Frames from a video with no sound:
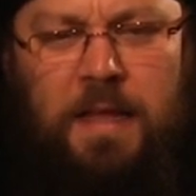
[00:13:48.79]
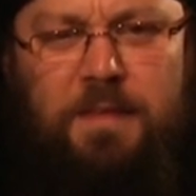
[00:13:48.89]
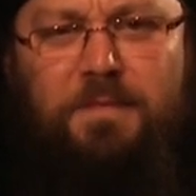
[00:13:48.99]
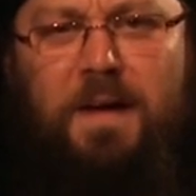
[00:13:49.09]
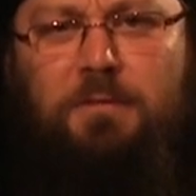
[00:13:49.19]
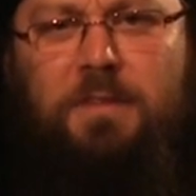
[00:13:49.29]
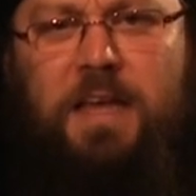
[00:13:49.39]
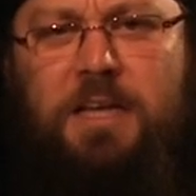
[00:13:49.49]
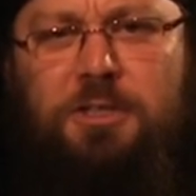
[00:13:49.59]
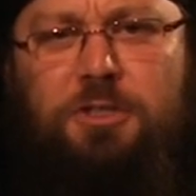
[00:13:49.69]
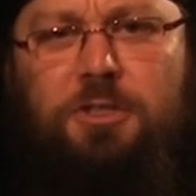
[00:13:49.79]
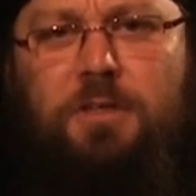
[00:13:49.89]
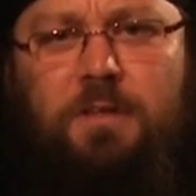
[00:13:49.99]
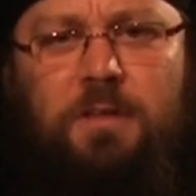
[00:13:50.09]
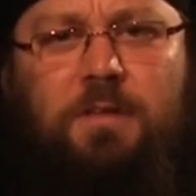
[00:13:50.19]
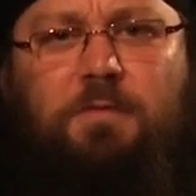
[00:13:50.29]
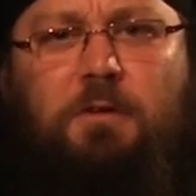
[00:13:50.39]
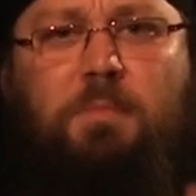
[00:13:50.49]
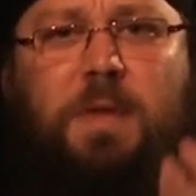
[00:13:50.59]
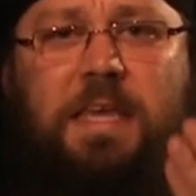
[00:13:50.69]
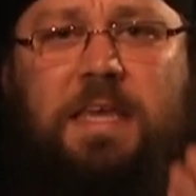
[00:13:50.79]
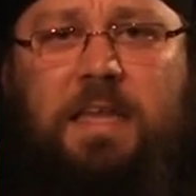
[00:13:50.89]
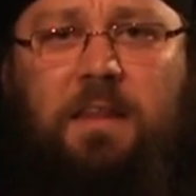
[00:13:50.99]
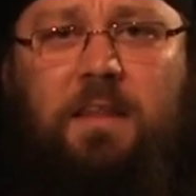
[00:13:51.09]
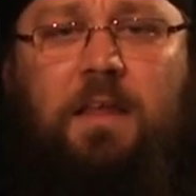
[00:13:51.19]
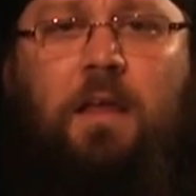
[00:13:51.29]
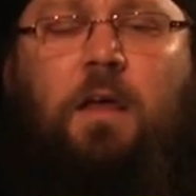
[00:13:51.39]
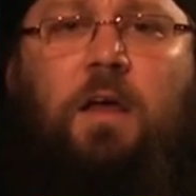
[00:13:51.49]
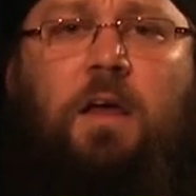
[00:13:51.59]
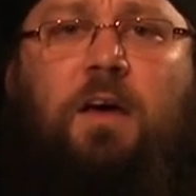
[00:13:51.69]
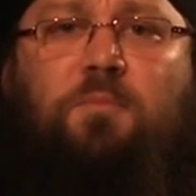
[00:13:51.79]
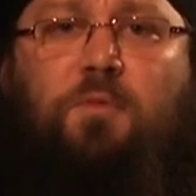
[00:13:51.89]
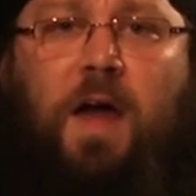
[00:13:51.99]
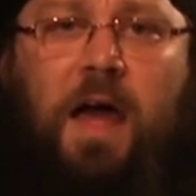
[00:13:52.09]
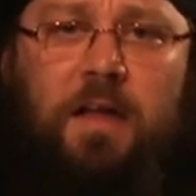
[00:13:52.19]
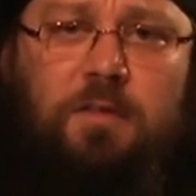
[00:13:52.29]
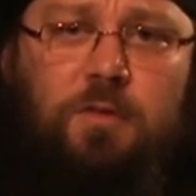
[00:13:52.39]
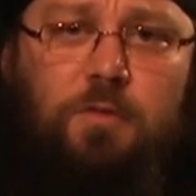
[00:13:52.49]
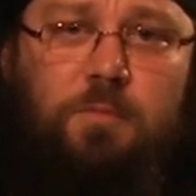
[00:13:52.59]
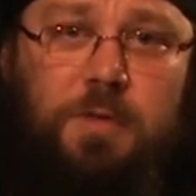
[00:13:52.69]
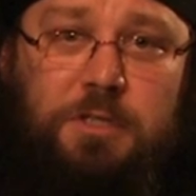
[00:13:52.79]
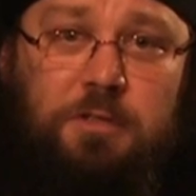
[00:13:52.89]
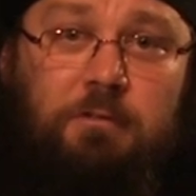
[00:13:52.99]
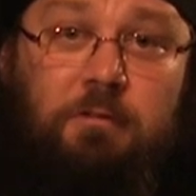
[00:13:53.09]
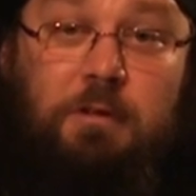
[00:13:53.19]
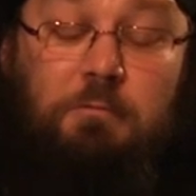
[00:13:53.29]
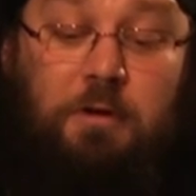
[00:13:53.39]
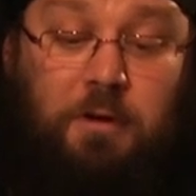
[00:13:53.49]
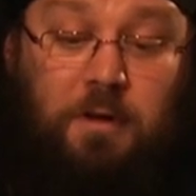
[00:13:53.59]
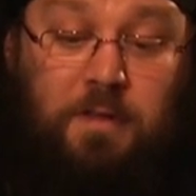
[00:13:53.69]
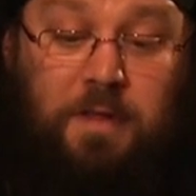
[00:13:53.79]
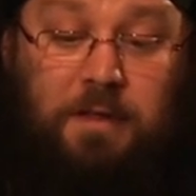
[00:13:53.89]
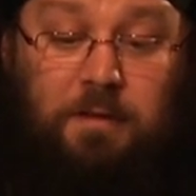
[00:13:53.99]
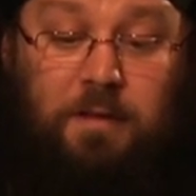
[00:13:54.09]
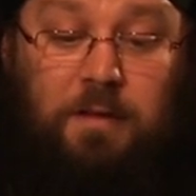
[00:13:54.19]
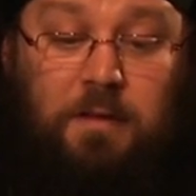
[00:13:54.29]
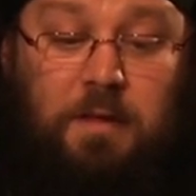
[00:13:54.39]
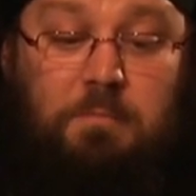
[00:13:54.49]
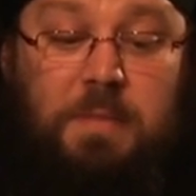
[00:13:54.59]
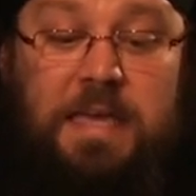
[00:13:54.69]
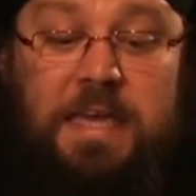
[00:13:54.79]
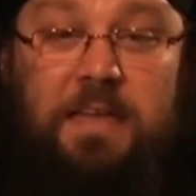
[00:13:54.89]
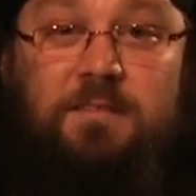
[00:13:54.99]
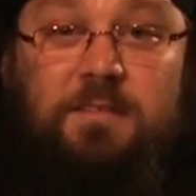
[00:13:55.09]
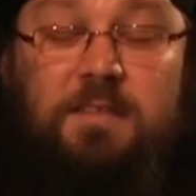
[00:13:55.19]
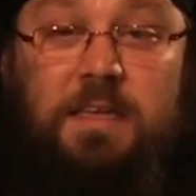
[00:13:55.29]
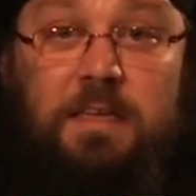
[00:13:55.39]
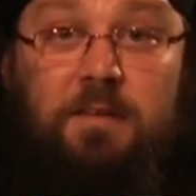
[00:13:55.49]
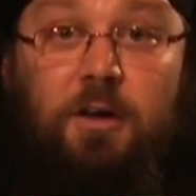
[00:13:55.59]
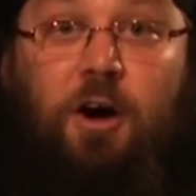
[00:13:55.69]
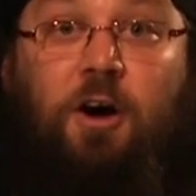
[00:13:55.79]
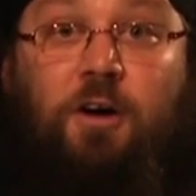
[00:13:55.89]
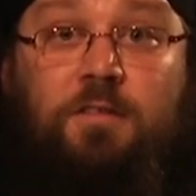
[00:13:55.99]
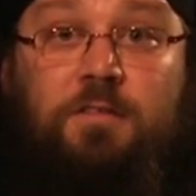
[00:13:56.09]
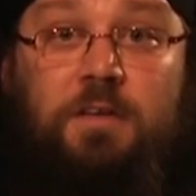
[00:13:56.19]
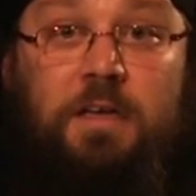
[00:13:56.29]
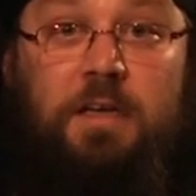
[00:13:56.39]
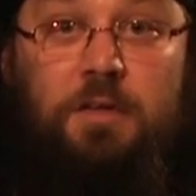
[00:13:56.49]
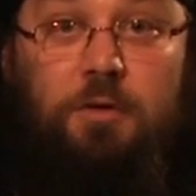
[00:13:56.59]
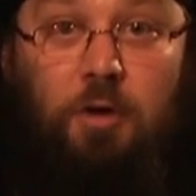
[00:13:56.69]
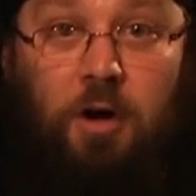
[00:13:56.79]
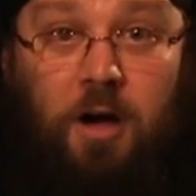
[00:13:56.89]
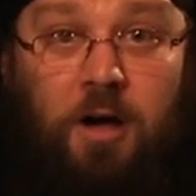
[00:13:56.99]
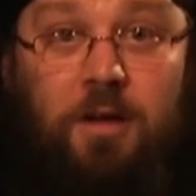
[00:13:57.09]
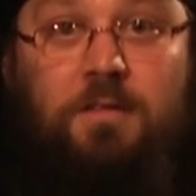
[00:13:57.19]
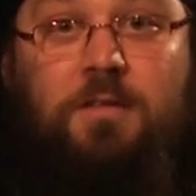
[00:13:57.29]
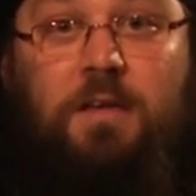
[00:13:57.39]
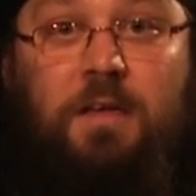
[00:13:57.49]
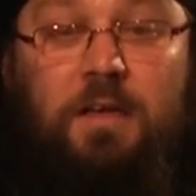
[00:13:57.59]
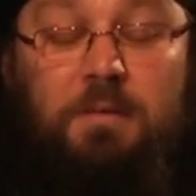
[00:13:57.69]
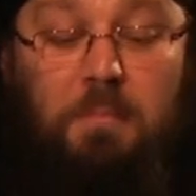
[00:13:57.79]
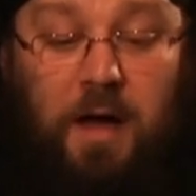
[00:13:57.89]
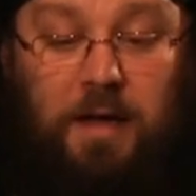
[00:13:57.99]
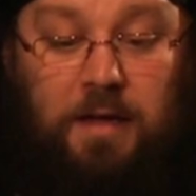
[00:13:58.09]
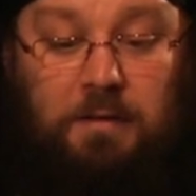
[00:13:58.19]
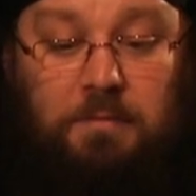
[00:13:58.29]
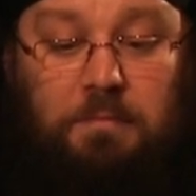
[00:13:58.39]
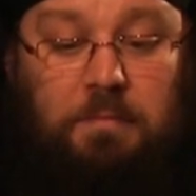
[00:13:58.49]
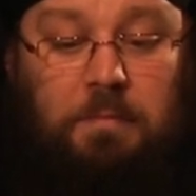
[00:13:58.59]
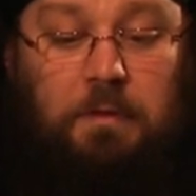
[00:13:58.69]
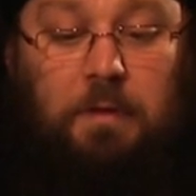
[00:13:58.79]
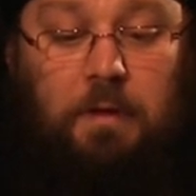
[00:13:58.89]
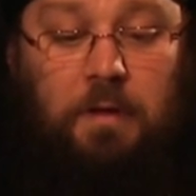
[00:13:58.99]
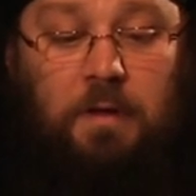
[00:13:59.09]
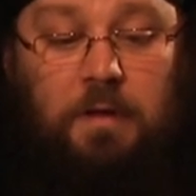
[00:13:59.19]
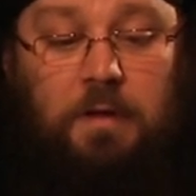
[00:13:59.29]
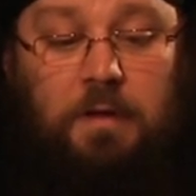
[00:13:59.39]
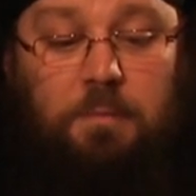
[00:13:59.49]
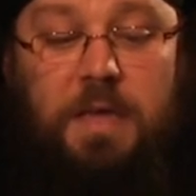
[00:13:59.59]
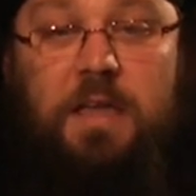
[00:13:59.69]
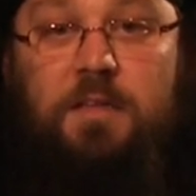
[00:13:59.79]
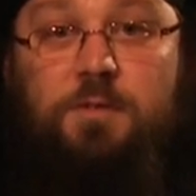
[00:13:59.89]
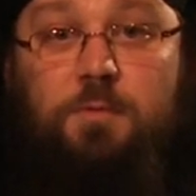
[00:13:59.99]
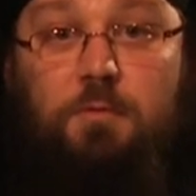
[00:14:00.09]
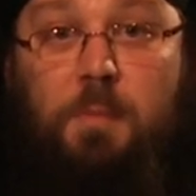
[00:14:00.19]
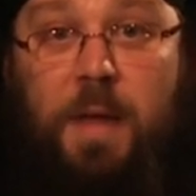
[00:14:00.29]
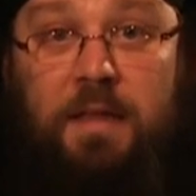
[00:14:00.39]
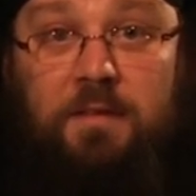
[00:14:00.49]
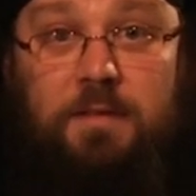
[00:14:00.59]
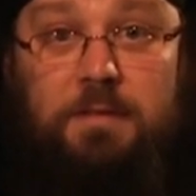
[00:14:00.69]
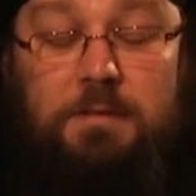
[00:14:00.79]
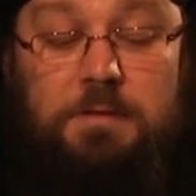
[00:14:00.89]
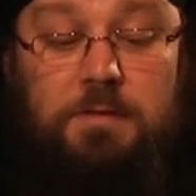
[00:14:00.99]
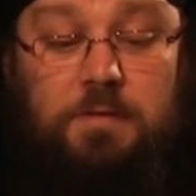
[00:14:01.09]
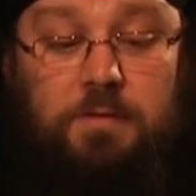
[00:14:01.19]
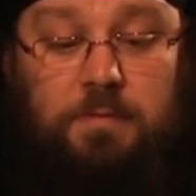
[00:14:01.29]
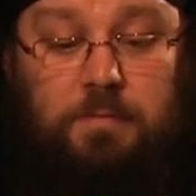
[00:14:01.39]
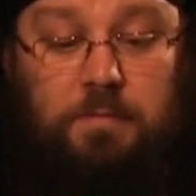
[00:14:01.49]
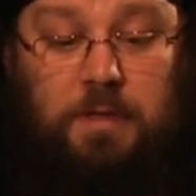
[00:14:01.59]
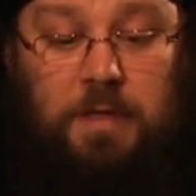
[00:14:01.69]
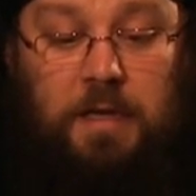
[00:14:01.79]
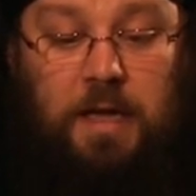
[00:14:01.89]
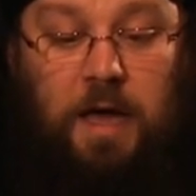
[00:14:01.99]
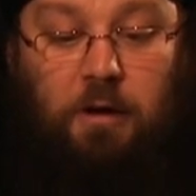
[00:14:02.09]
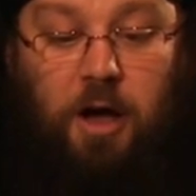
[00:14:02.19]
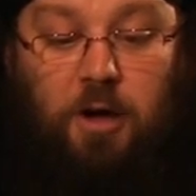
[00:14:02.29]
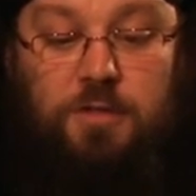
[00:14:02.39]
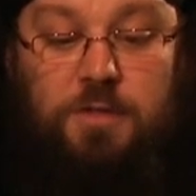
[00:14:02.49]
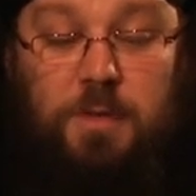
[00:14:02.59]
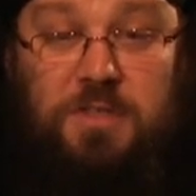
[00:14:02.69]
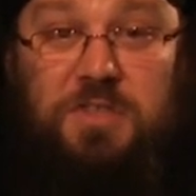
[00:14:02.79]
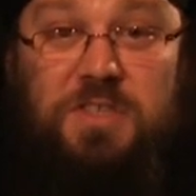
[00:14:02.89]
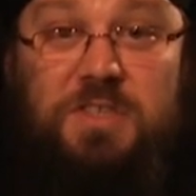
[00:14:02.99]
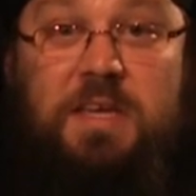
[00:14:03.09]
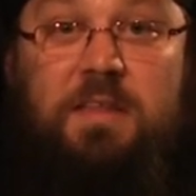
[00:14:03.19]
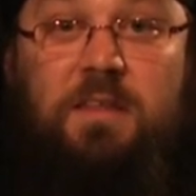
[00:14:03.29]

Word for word: The foundation, the very beginning of practical missionary work, then, begins in the heart, in your heart, in mine. It begins with repentance. Our hearts must see